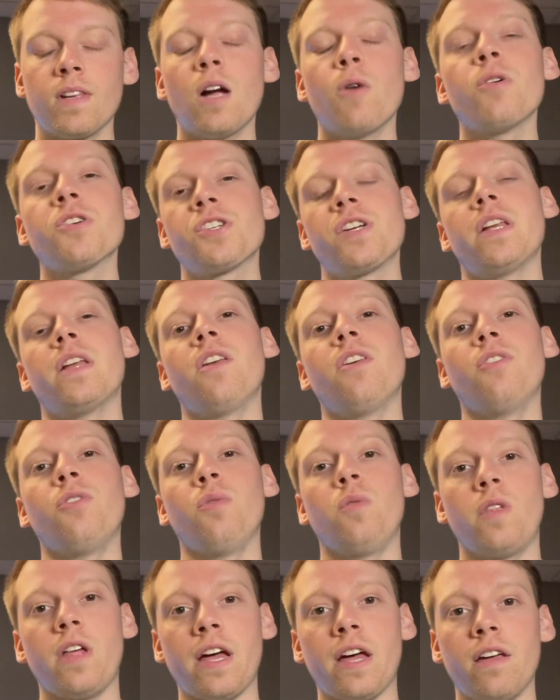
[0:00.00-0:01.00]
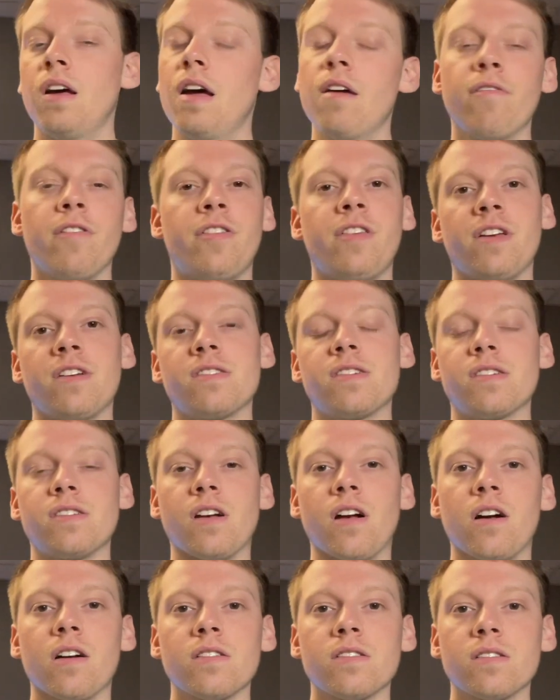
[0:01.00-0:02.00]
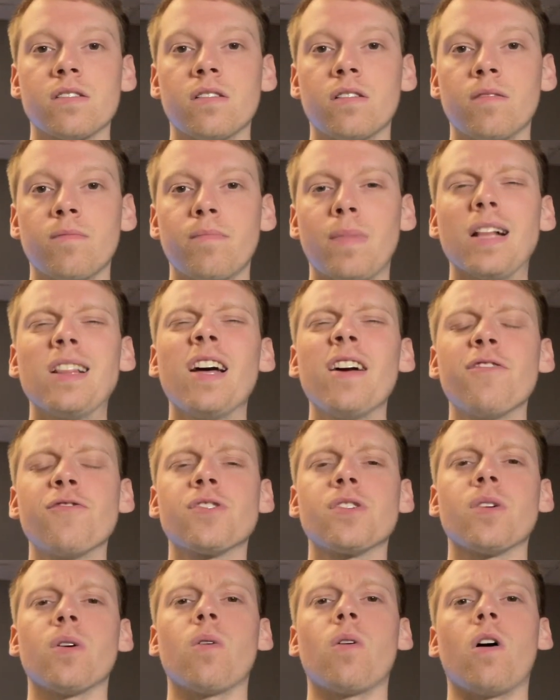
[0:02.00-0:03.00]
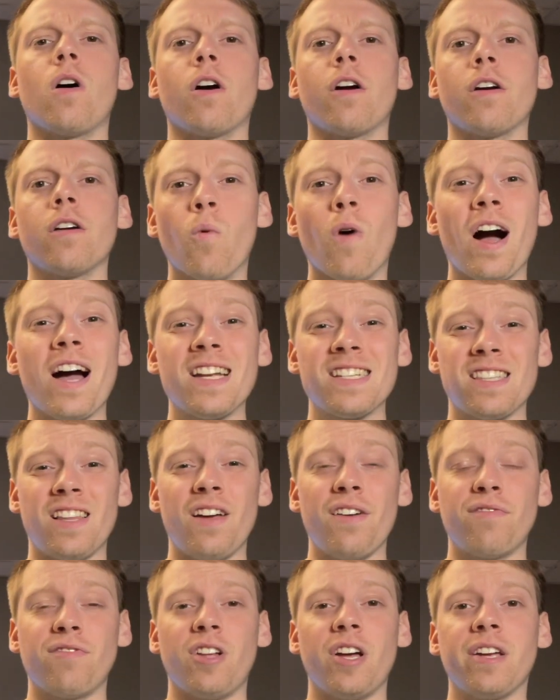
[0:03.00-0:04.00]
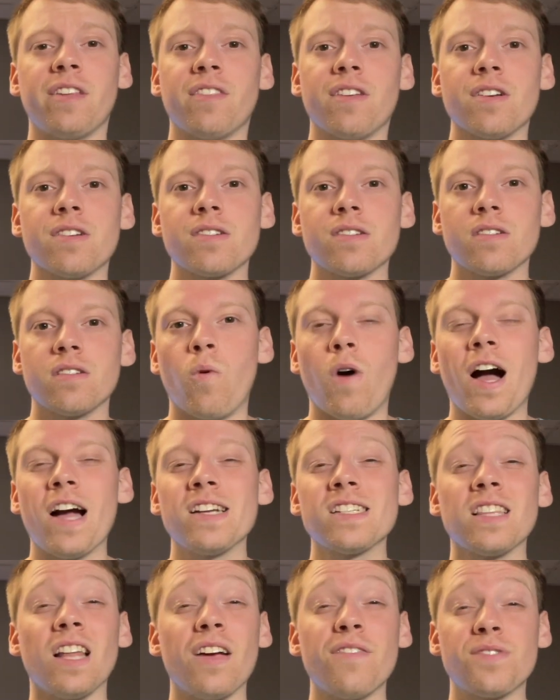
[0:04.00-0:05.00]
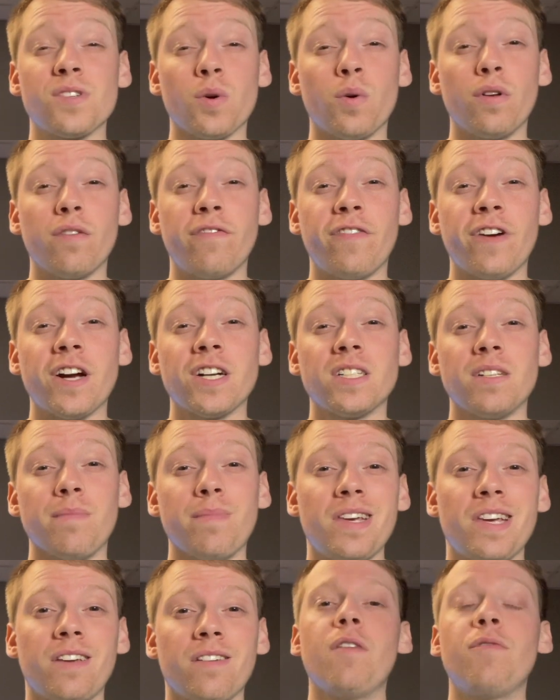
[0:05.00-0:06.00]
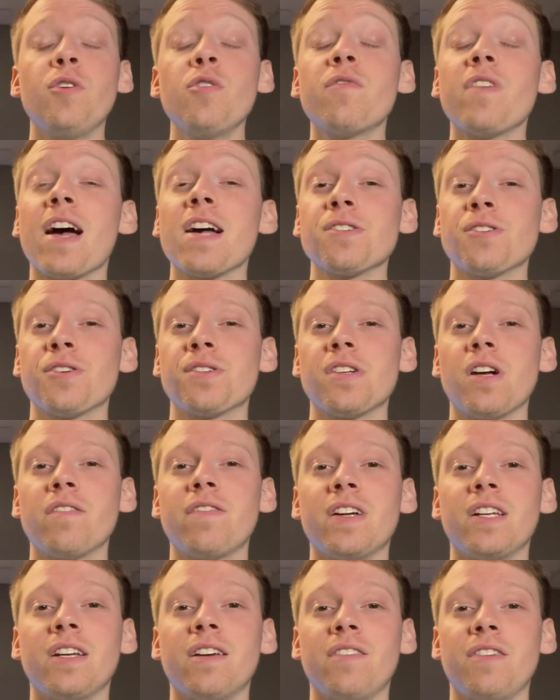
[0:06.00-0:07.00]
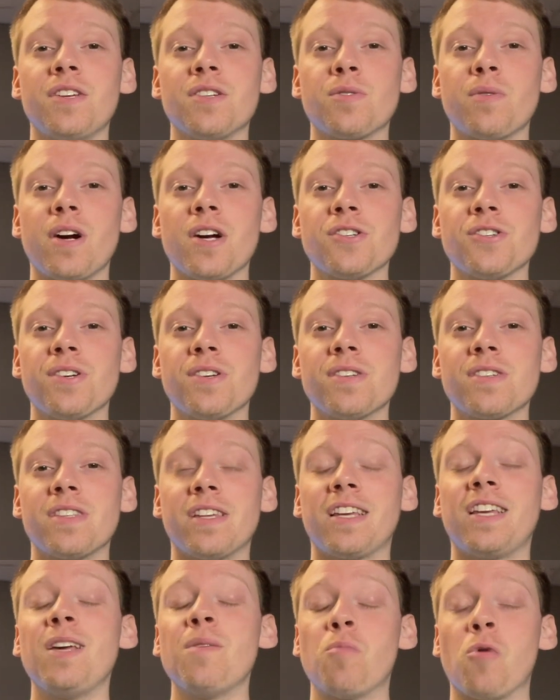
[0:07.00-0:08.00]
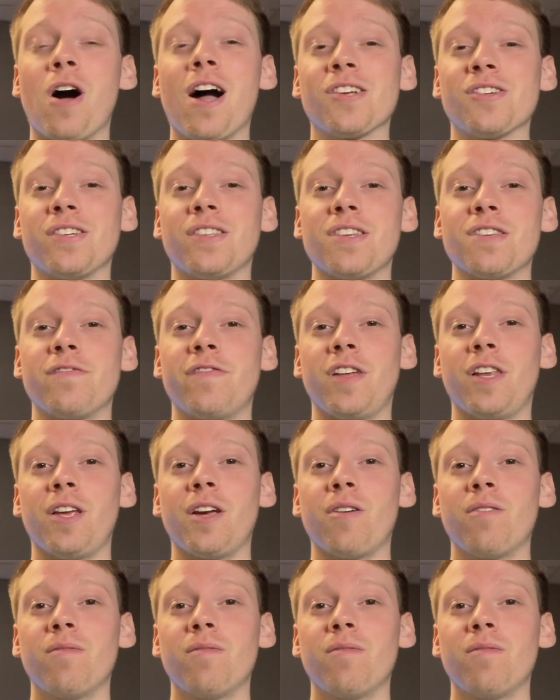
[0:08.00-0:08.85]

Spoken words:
I wish I didn't do that. Everything sucks. My life's so hard. Why is life like this? Why is life so unfair to me? If you've asked yourself any of these questions, then keep watching this video.